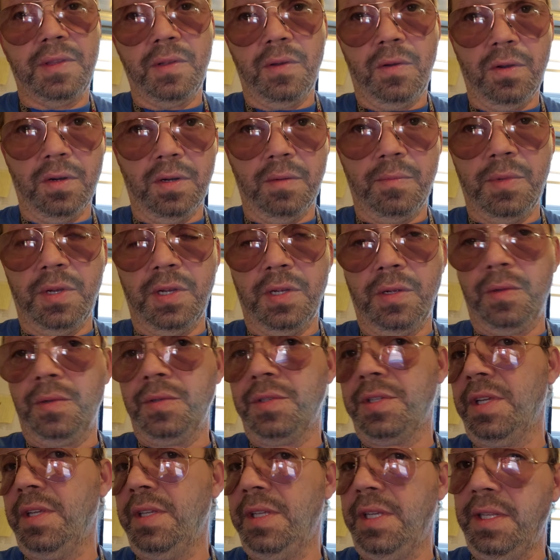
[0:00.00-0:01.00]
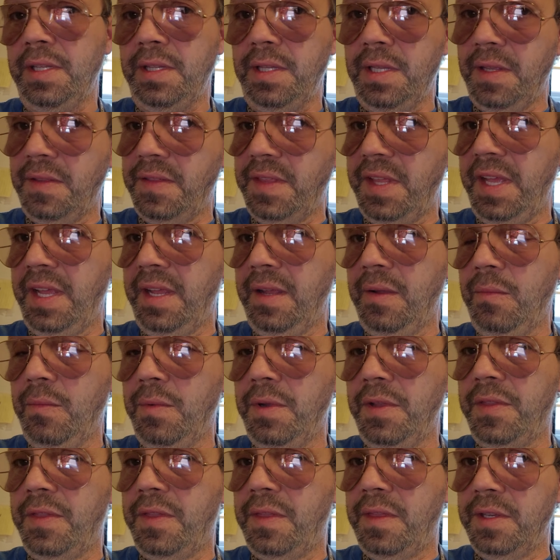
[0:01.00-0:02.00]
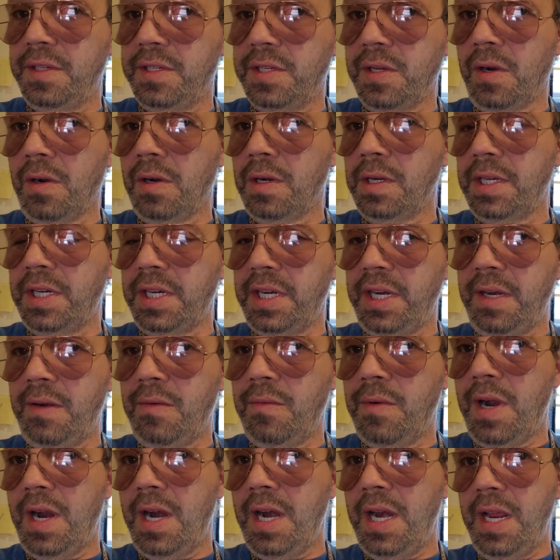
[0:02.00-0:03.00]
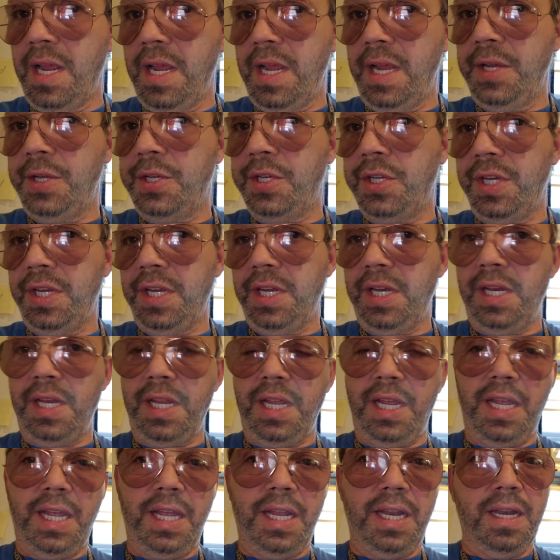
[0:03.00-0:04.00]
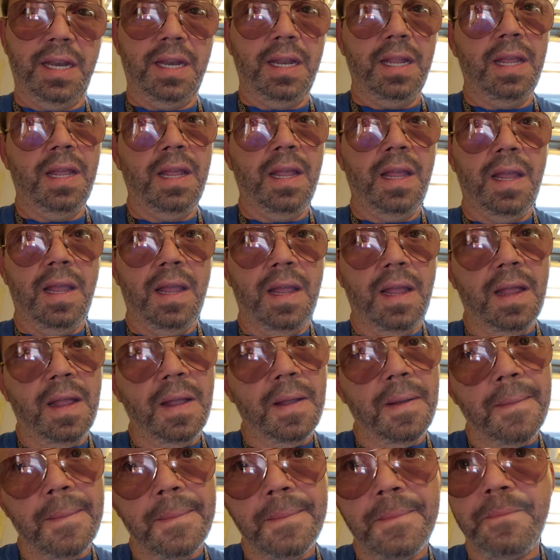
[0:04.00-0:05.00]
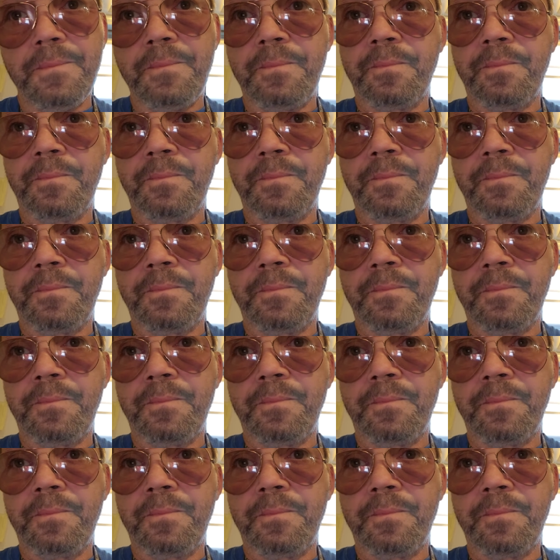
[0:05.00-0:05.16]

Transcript: the hormones and then the thing with the targeted radiation and,